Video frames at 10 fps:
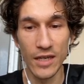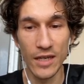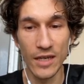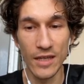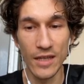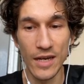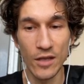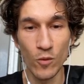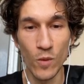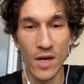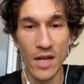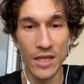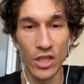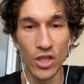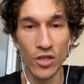at three to one
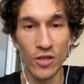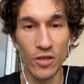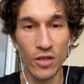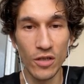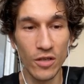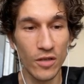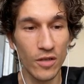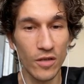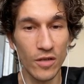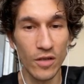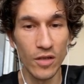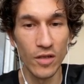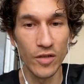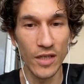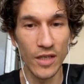it's good I
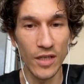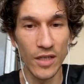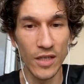think we go